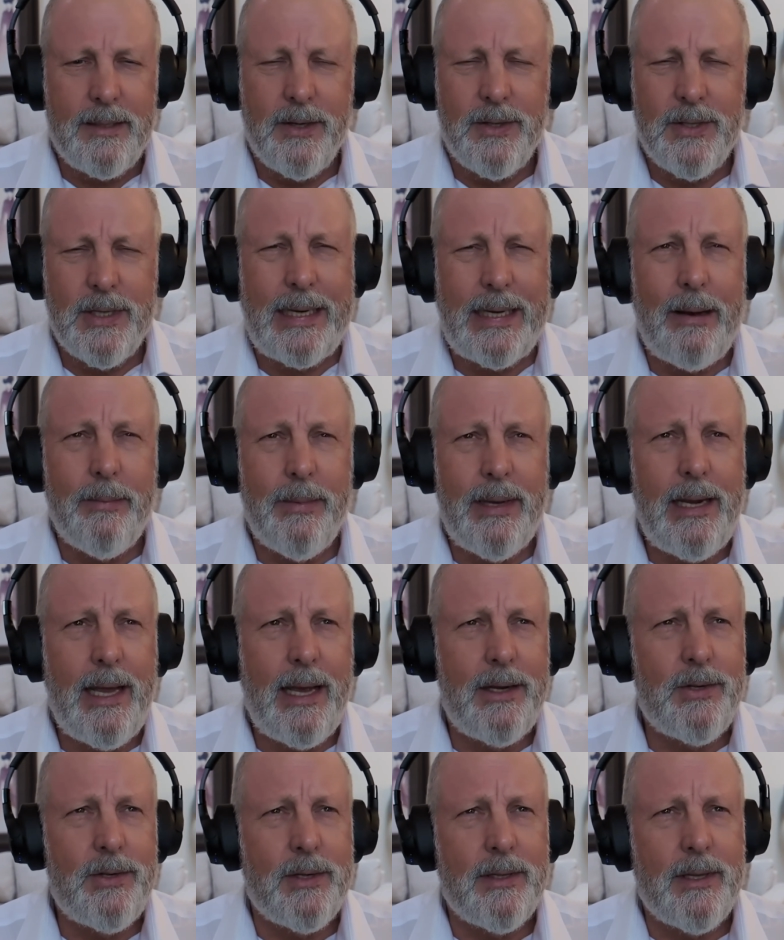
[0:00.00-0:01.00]
There's a gumming
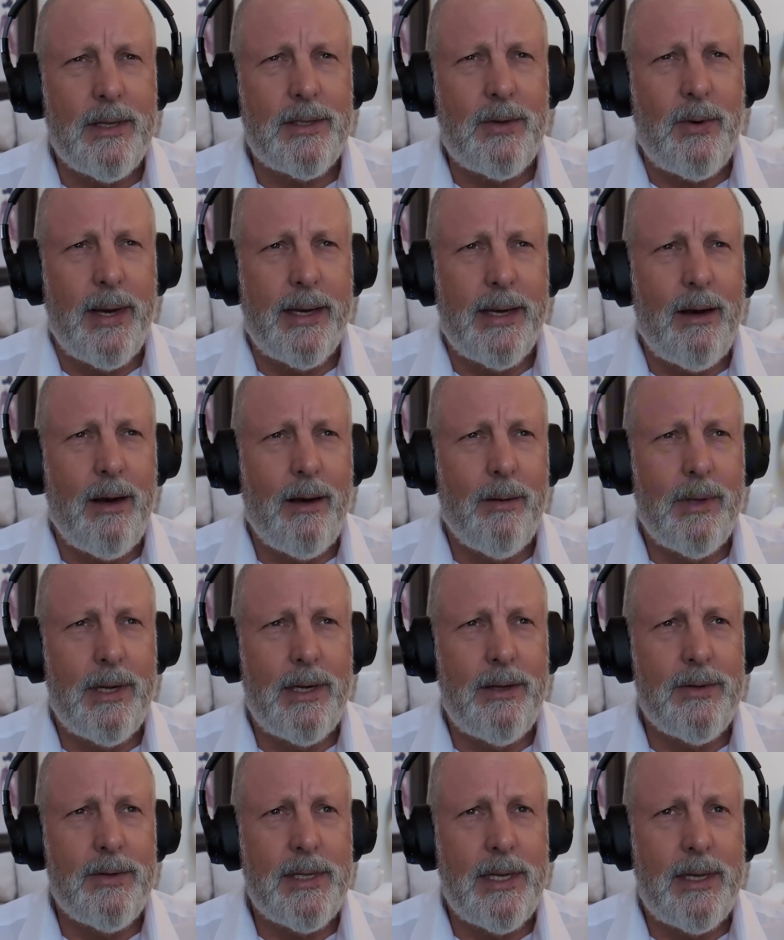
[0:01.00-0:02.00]
agent that's quite common,
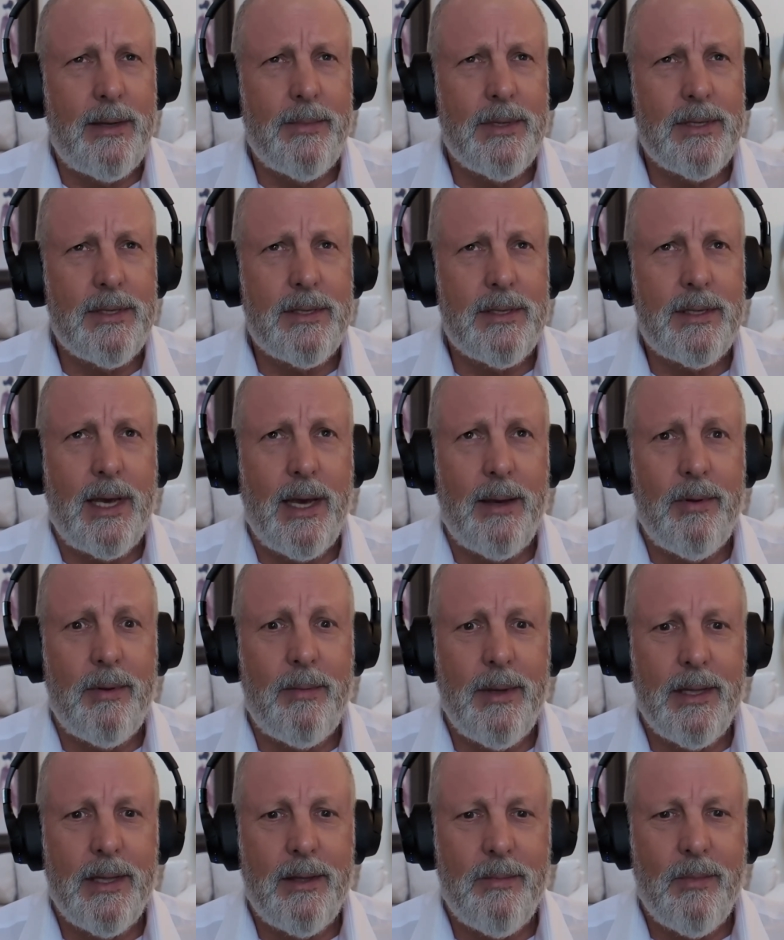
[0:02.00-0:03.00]
whose name is escaping
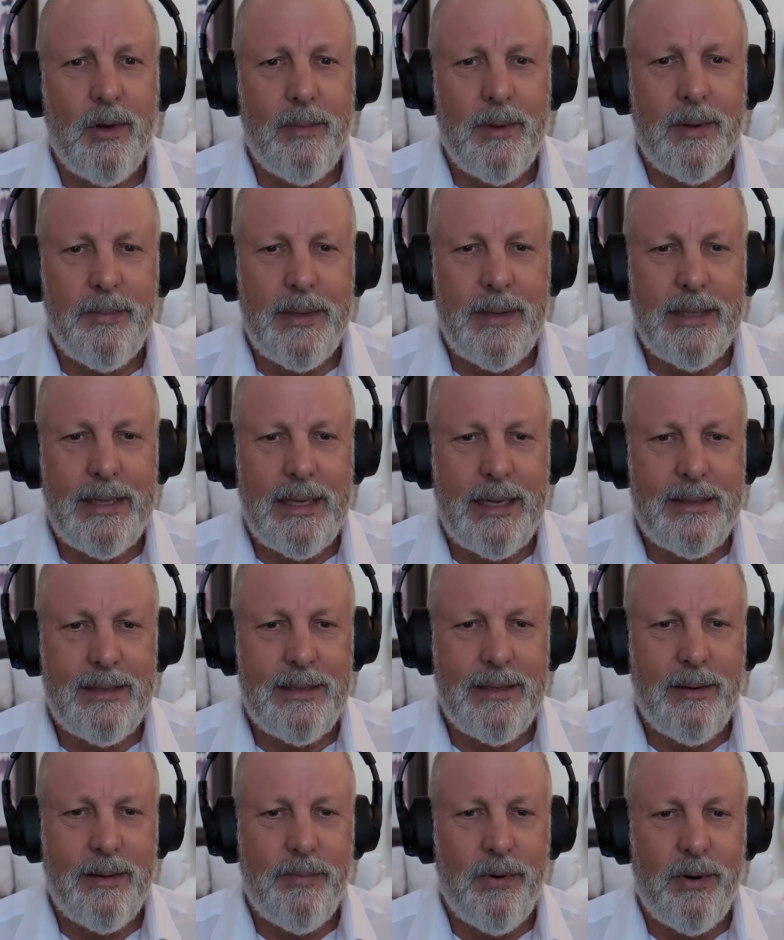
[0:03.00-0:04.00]
me at the moment, but
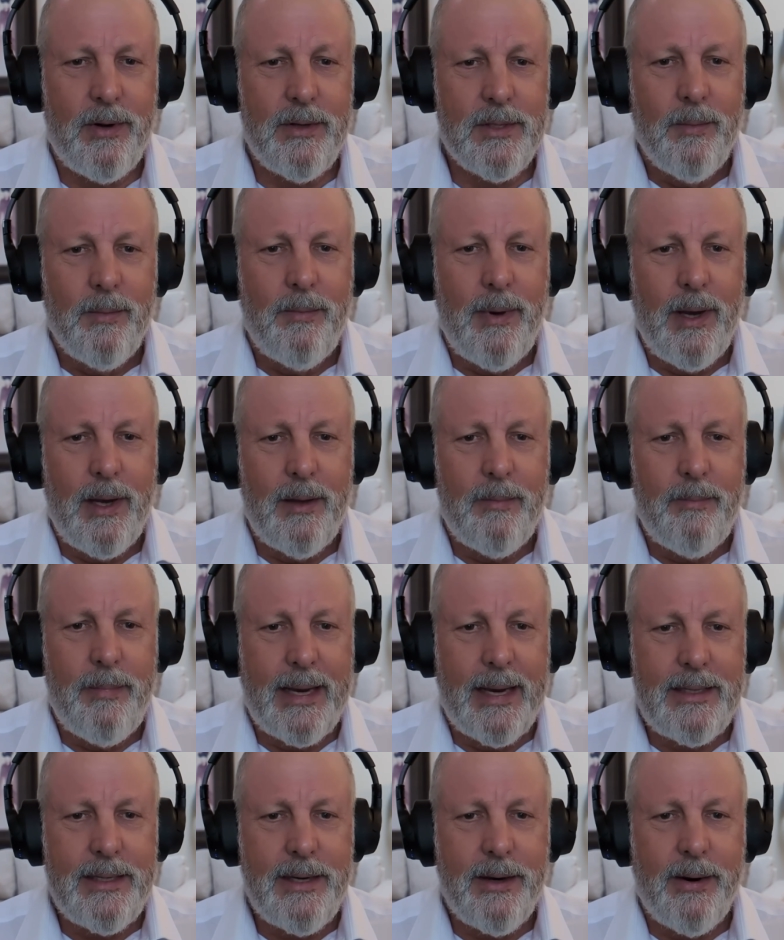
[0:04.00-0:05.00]
that's produced by a
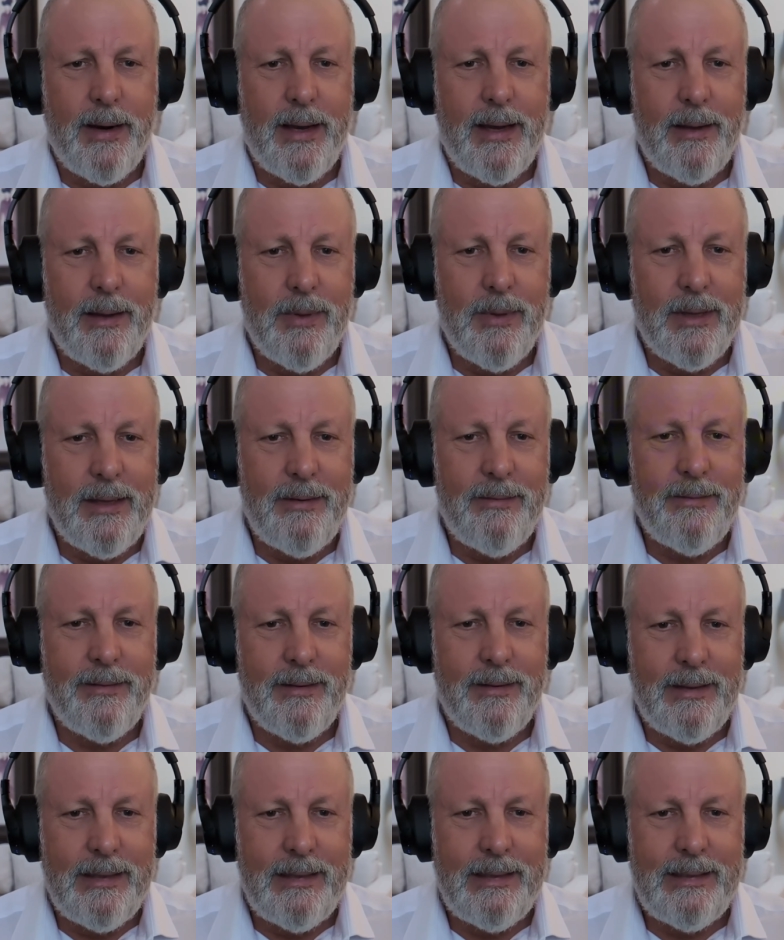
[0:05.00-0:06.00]
bacteria, I believe.
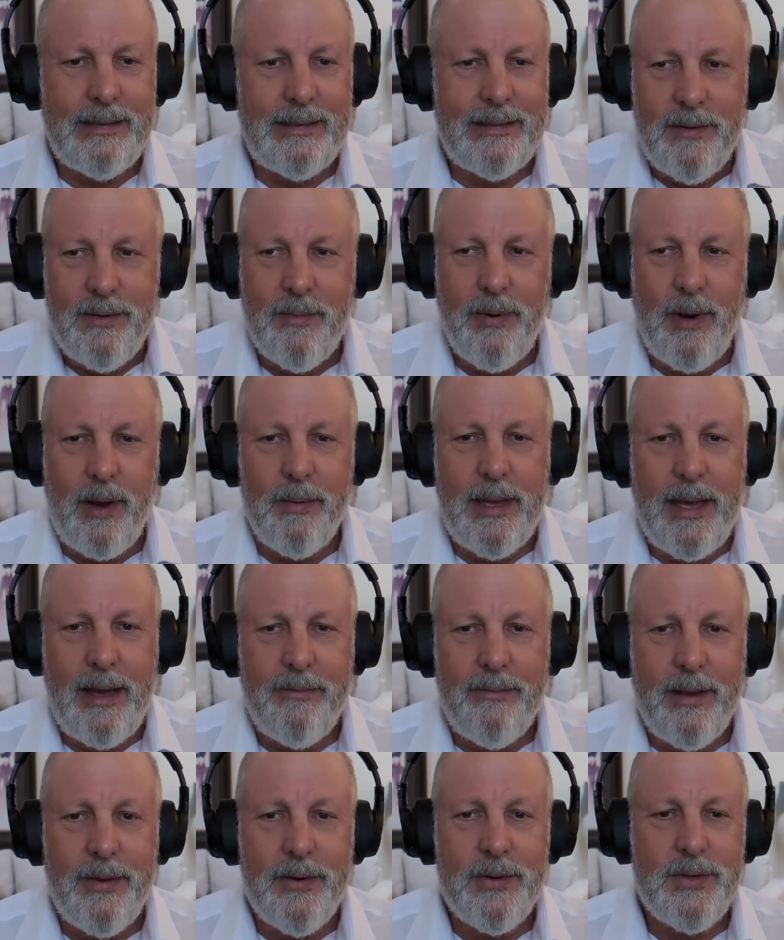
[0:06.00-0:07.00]
You probably
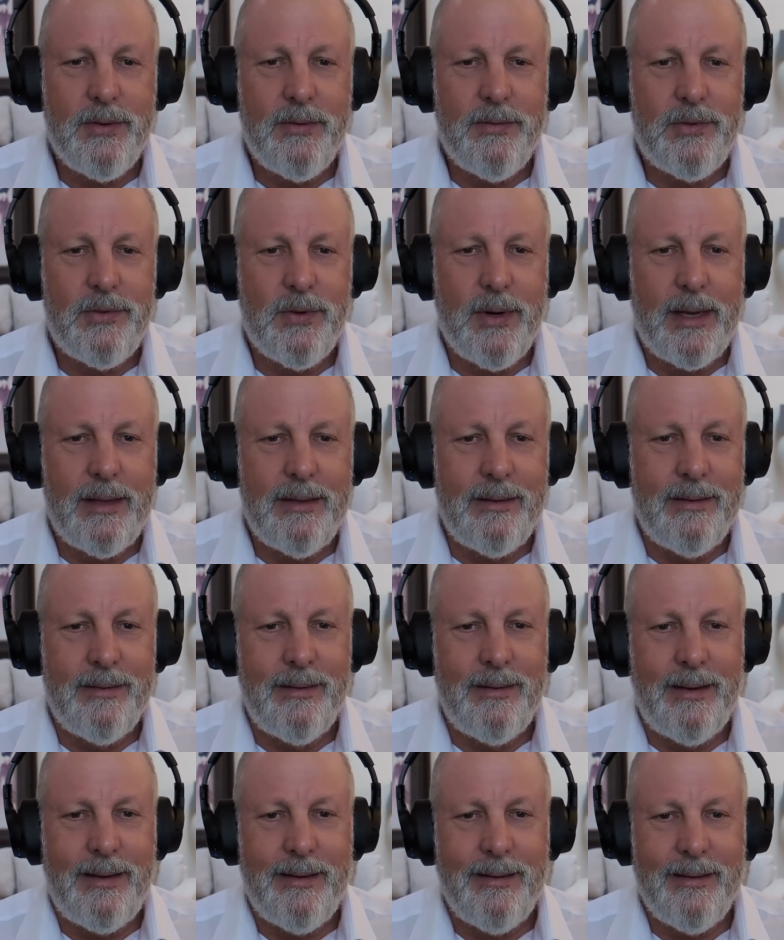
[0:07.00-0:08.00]
have others who've tread,
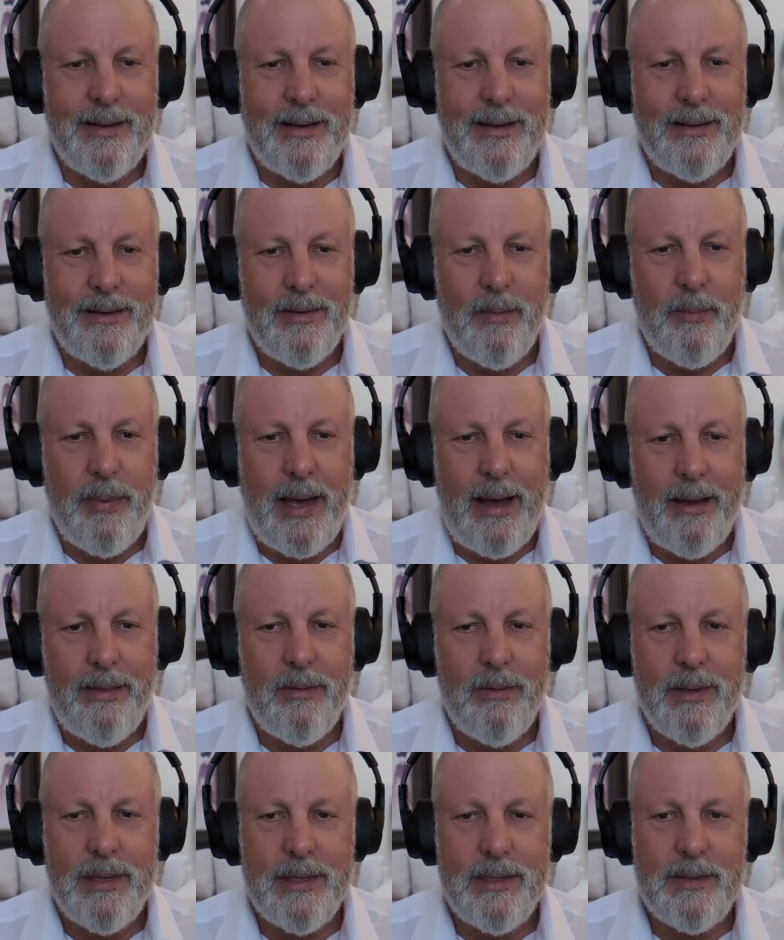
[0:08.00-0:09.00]
the
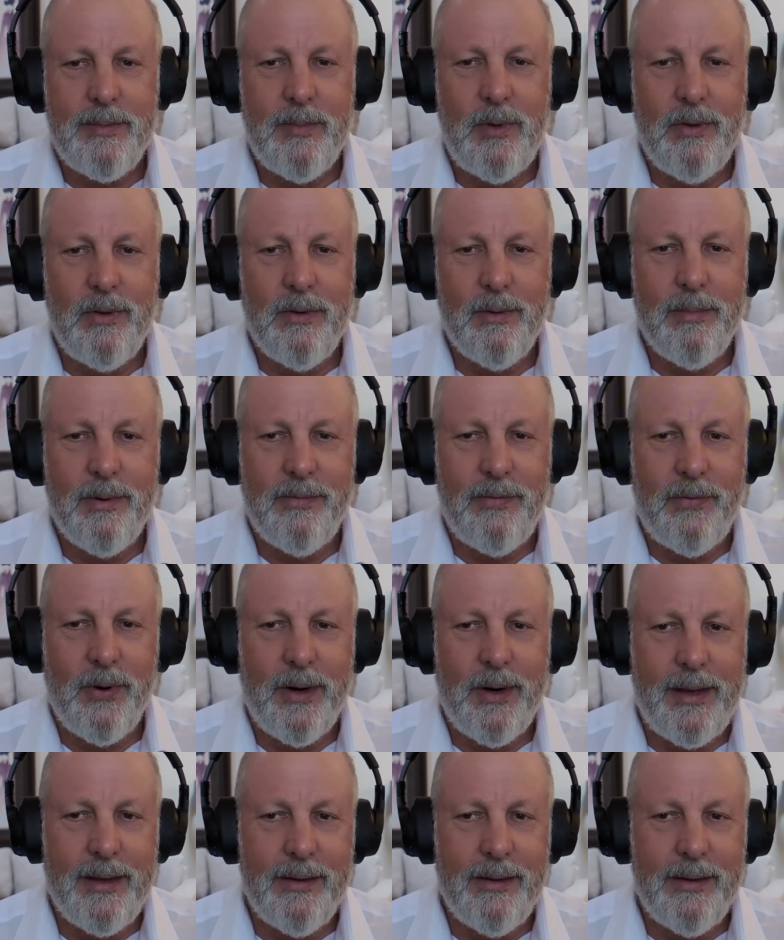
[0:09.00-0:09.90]
path a bit smoother before you.